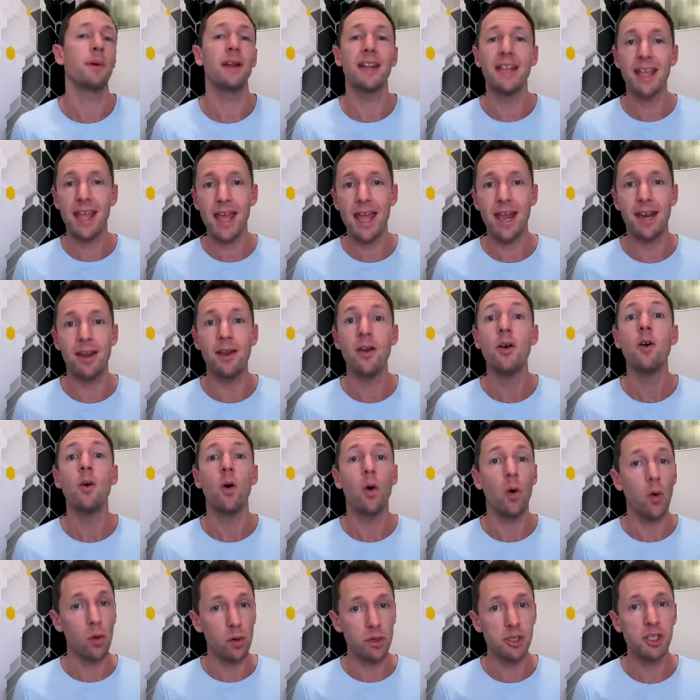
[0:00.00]
But again,
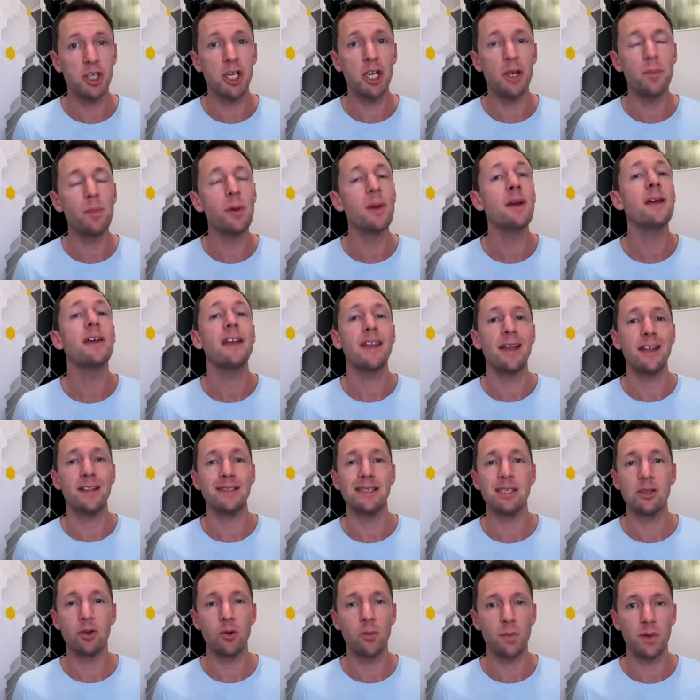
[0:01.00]
all cheap and
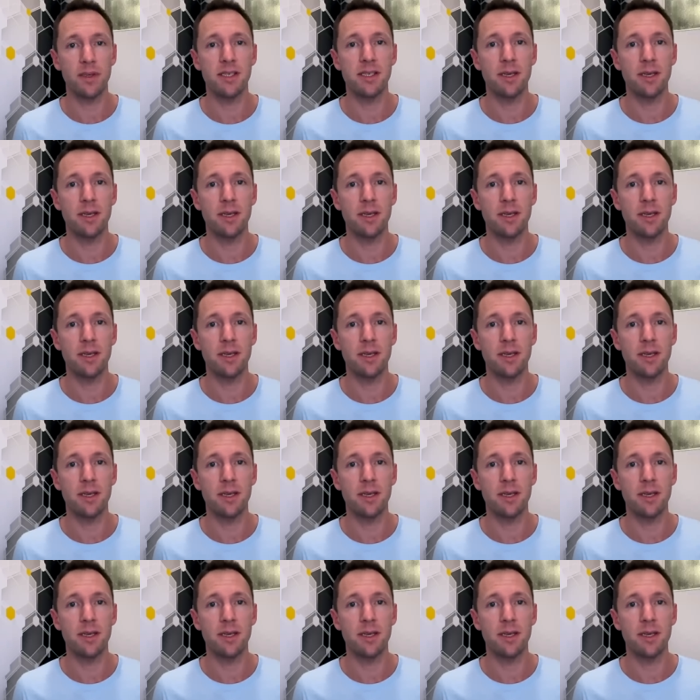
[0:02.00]
super